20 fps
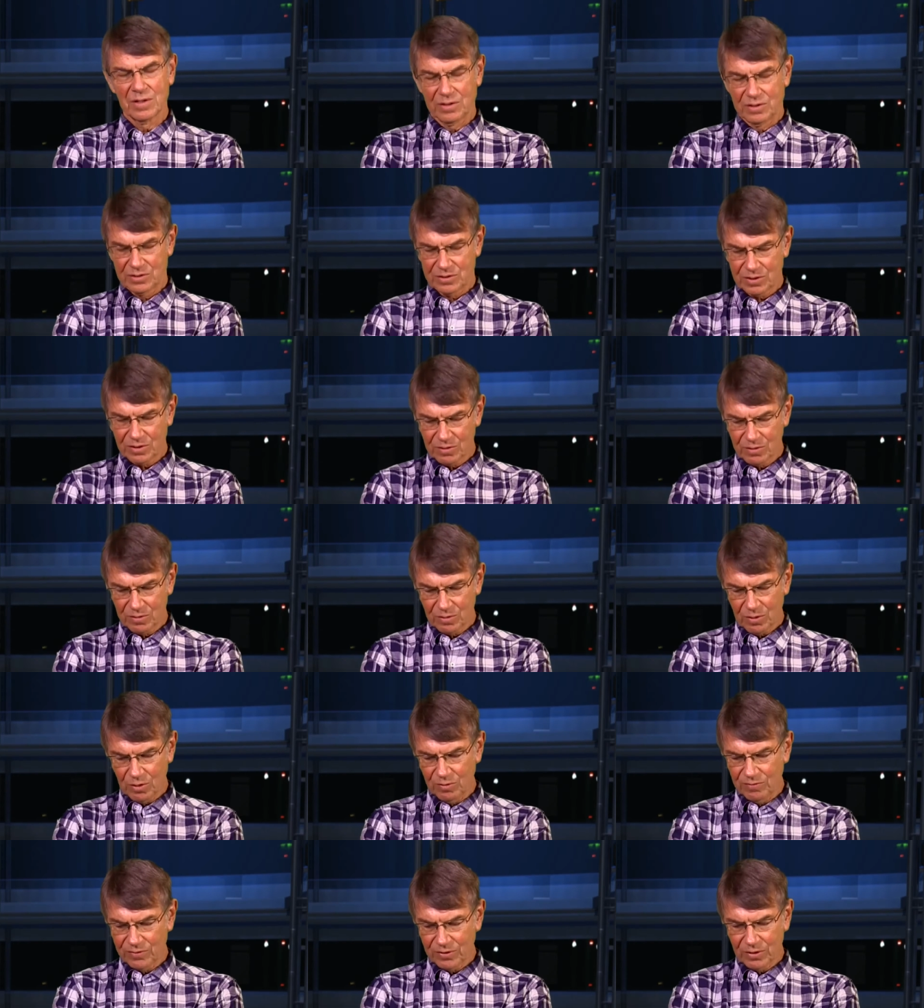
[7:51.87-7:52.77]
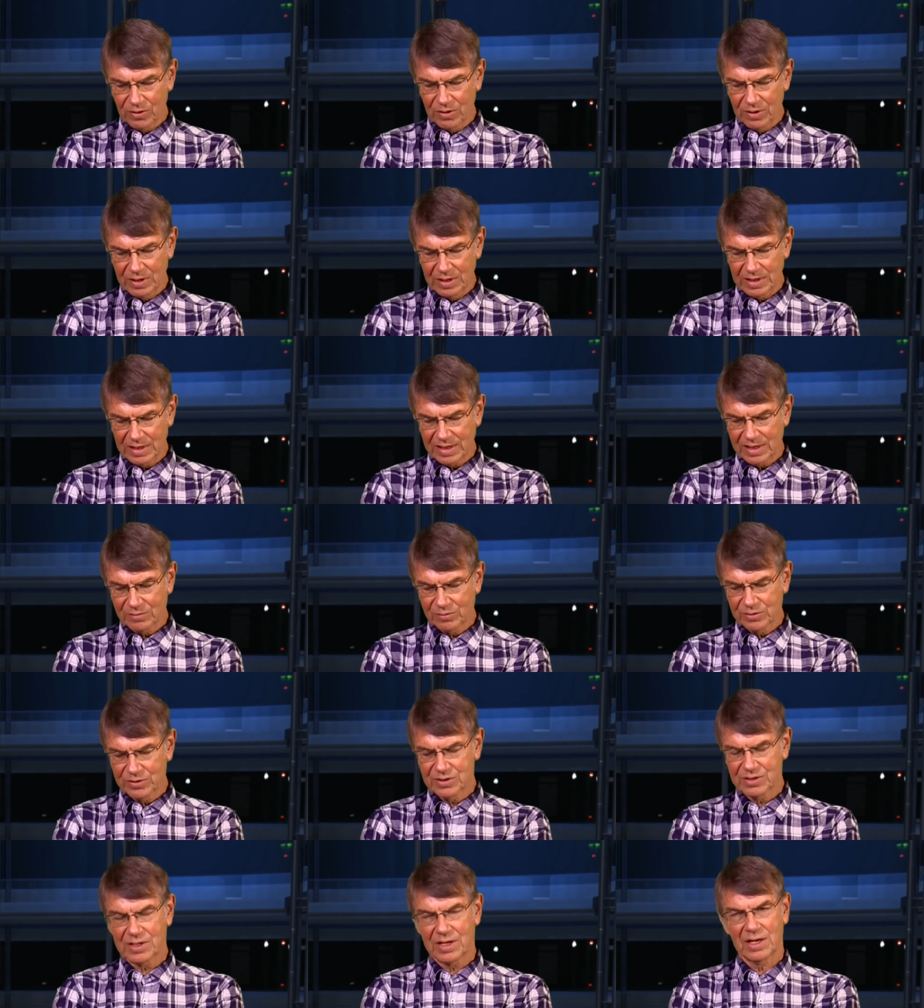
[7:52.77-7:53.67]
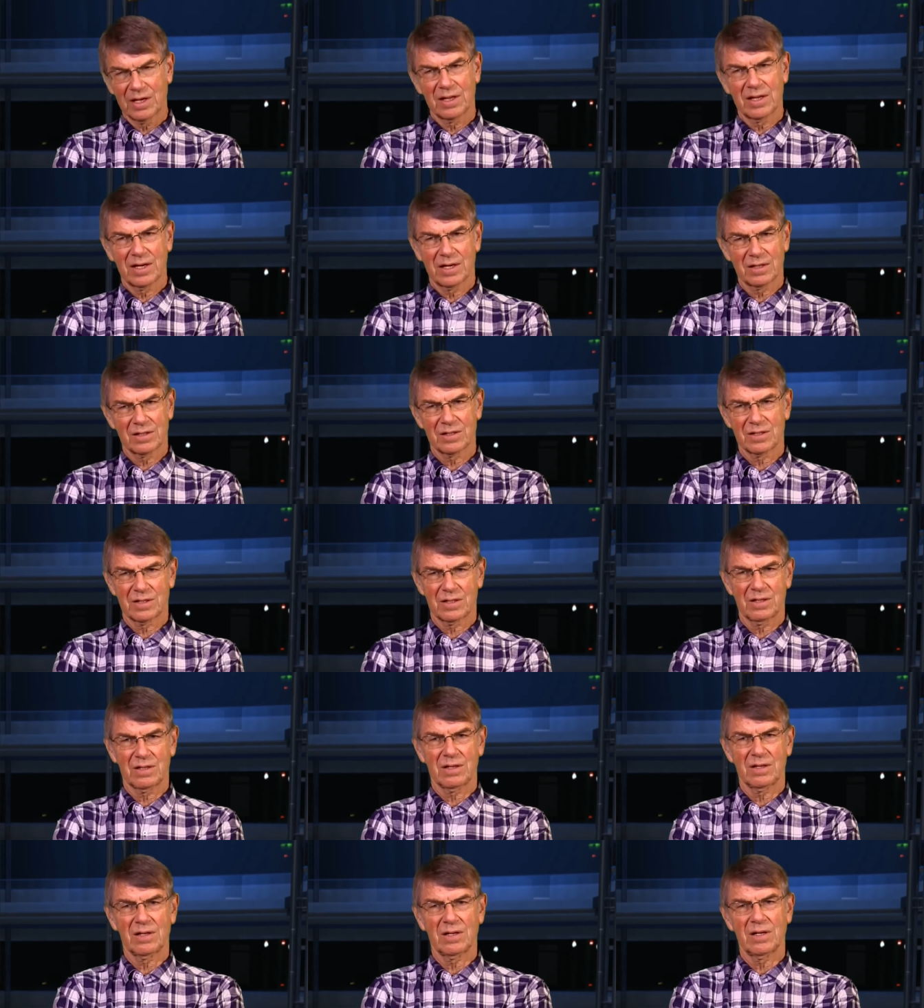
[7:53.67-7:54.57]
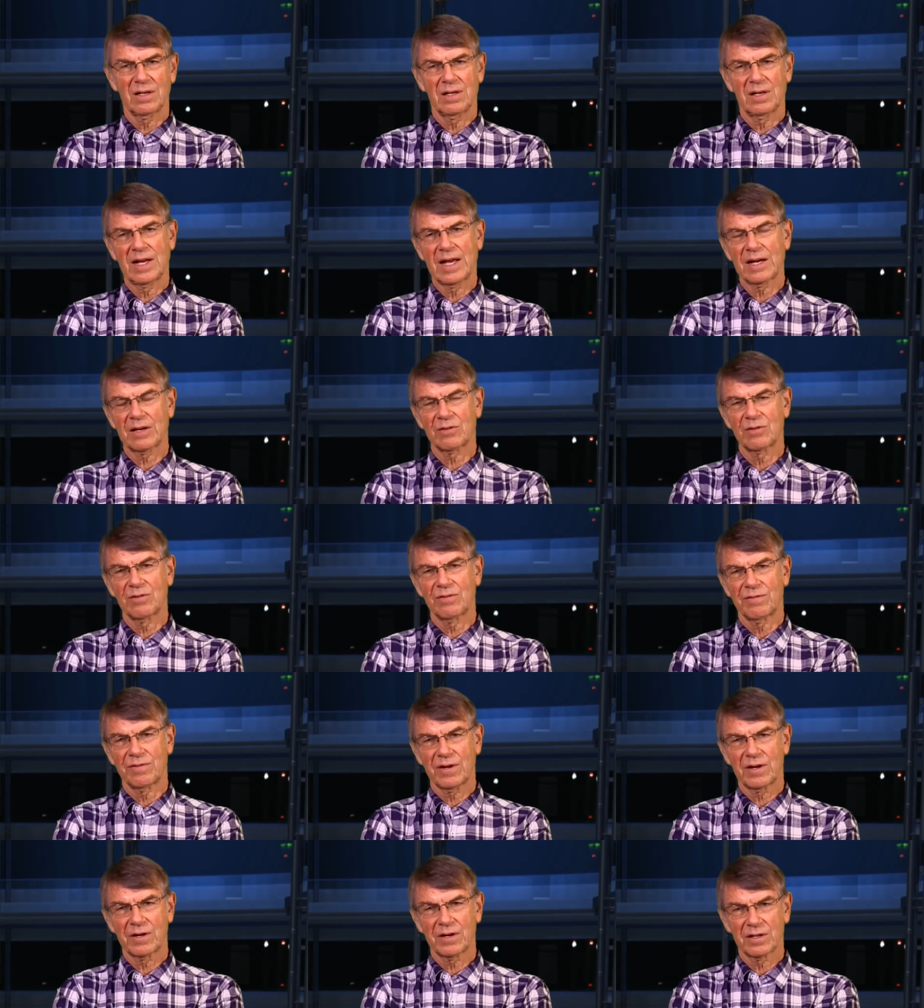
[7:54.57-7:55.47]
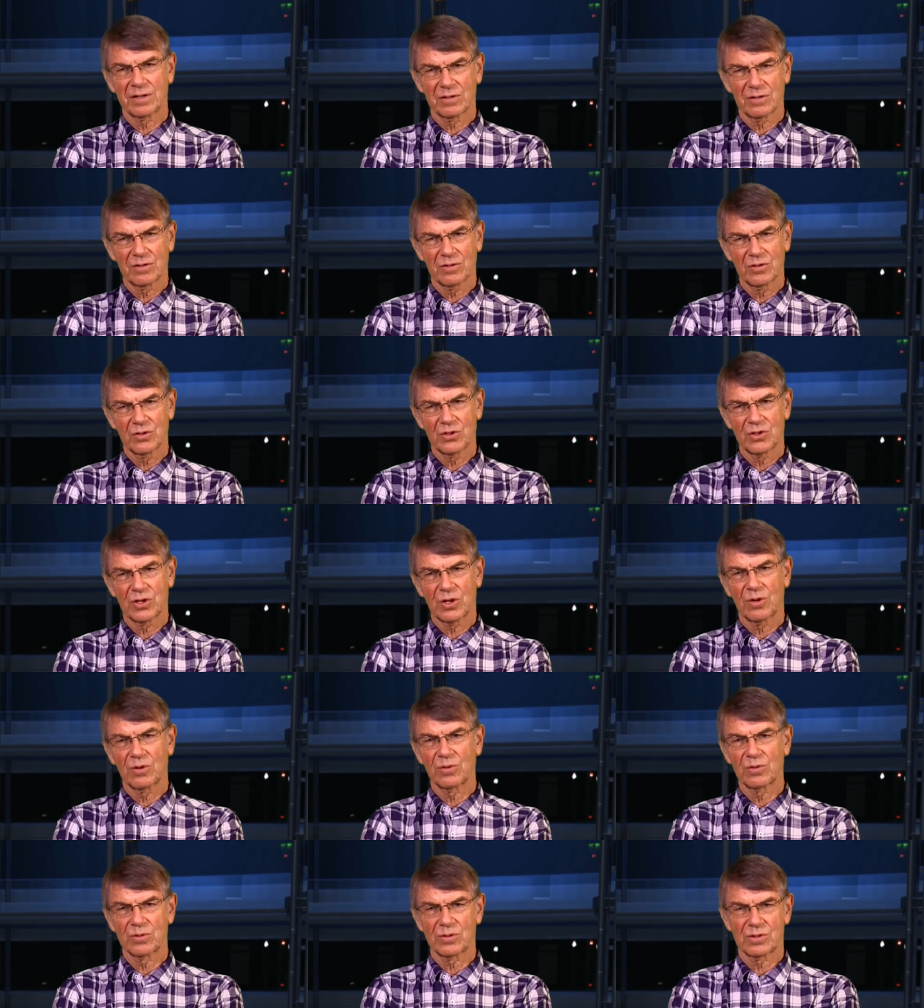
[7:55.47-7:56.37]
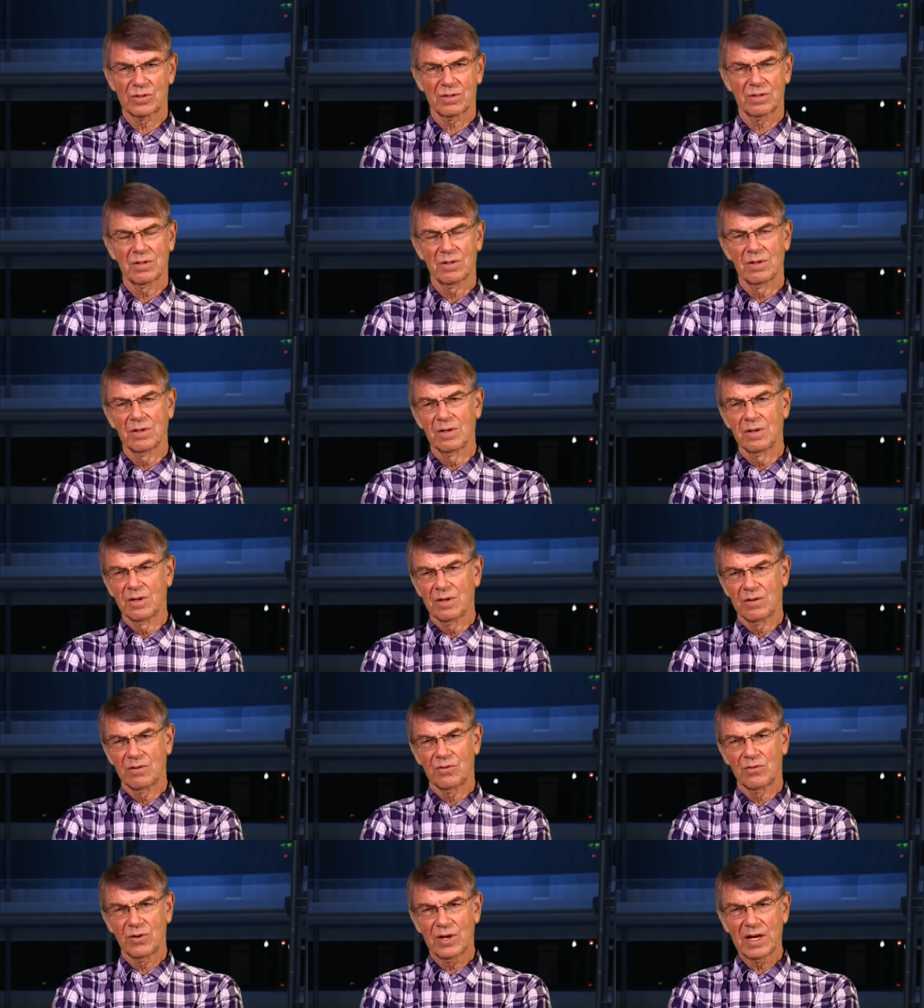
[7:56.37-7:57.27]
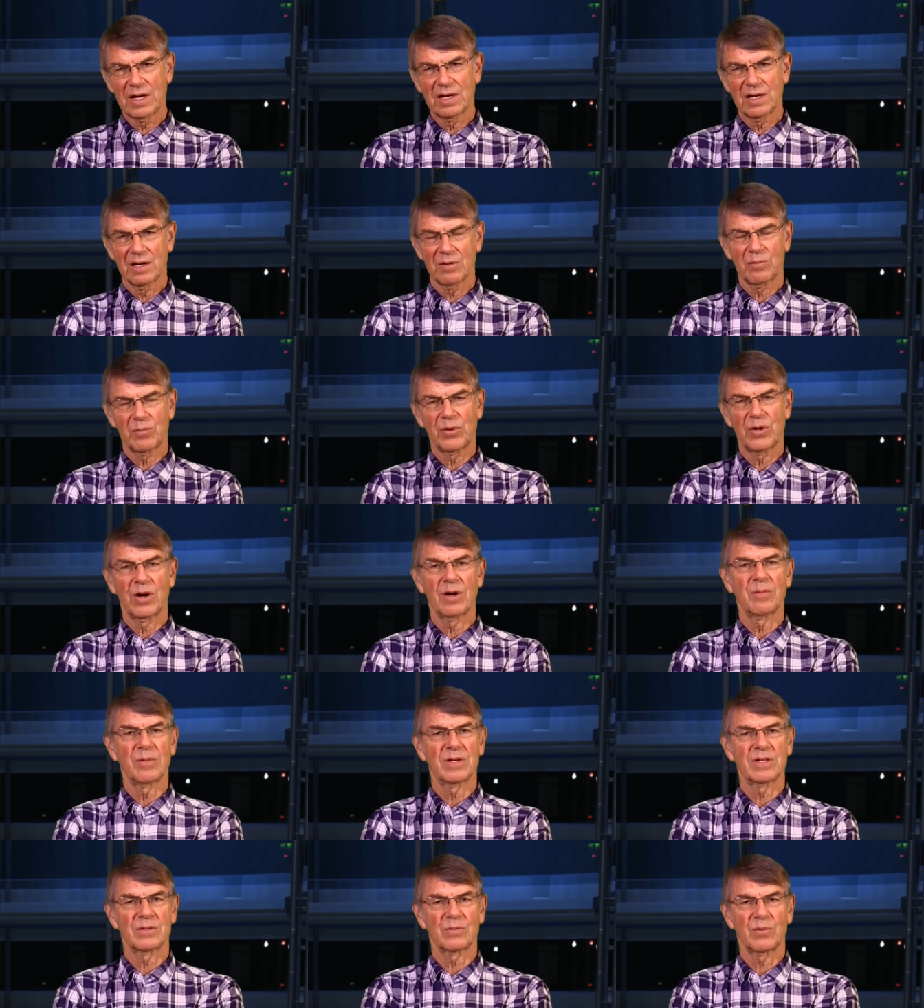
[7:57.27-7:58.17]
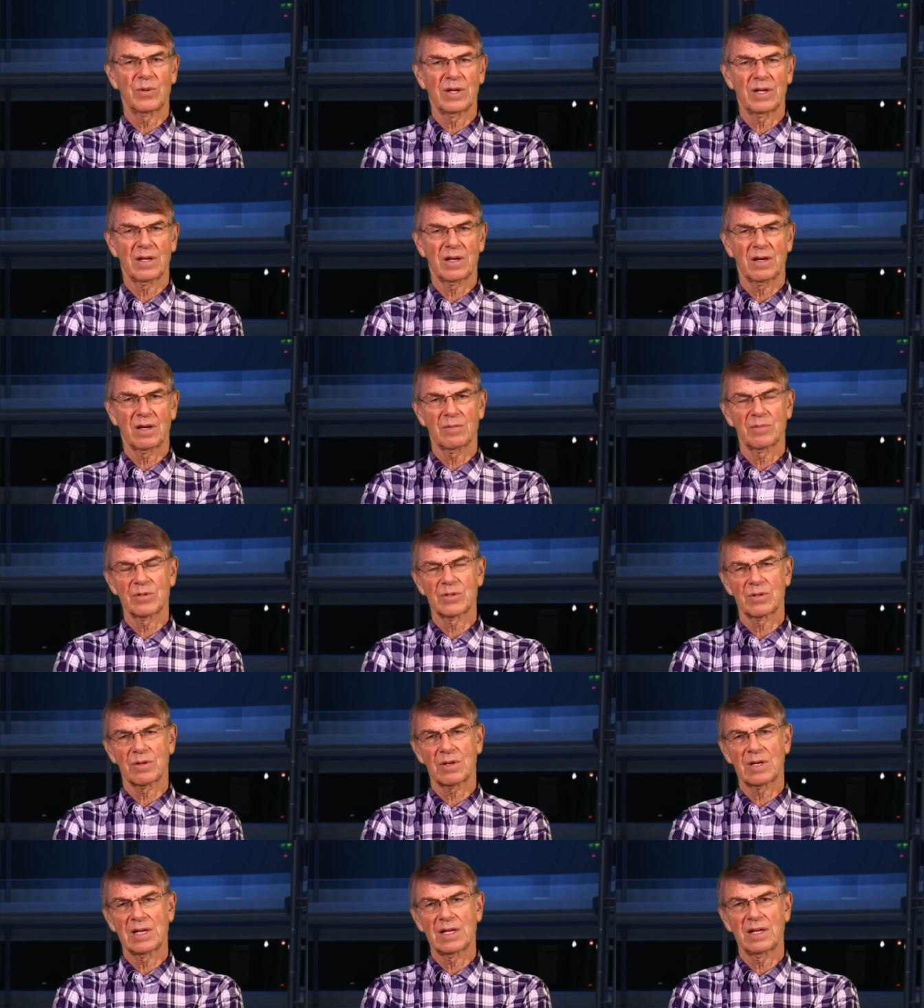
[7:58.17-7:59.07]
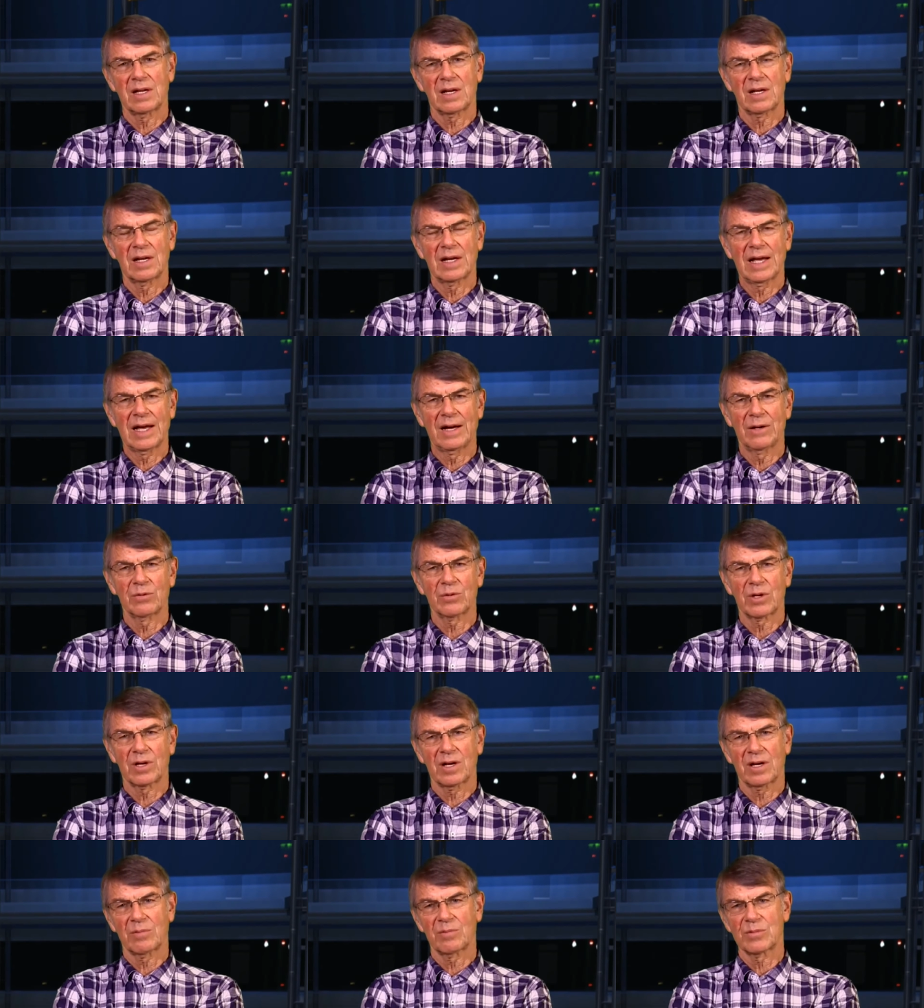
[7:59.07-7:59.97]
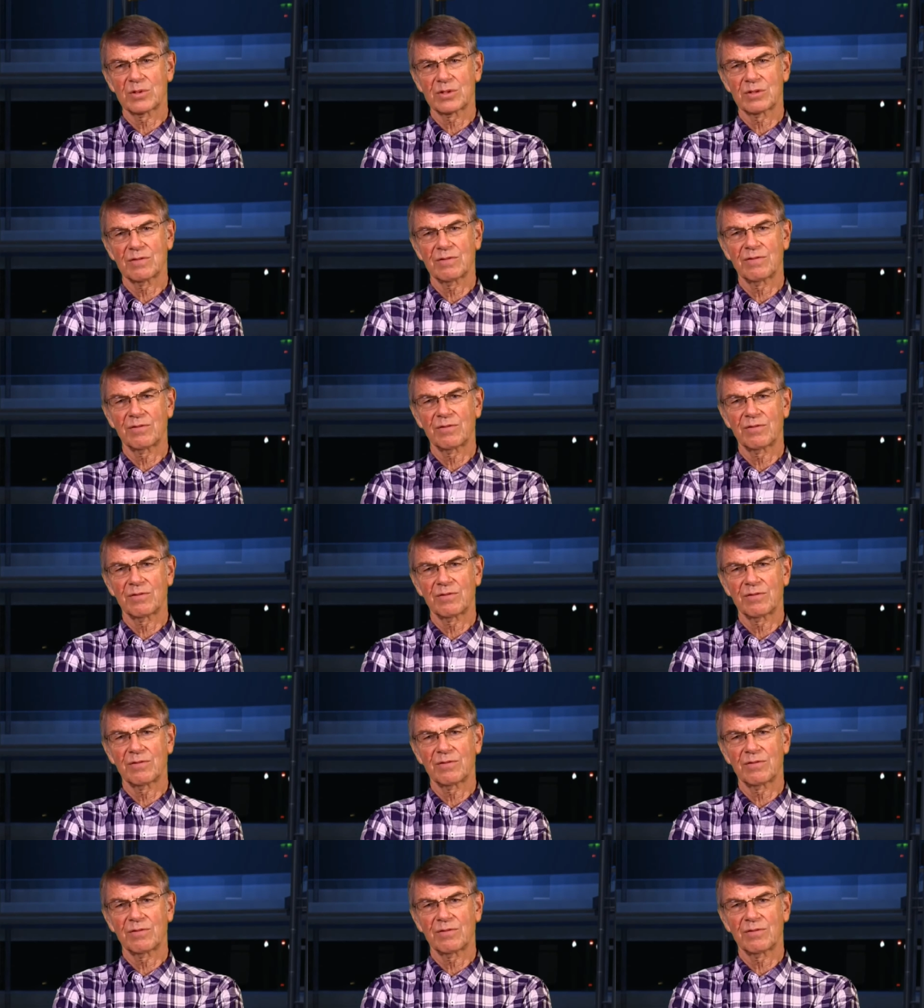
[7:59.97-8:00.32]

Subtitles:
So overall, I would say that lactoferrin shows really promise when it comes to clinical outcomes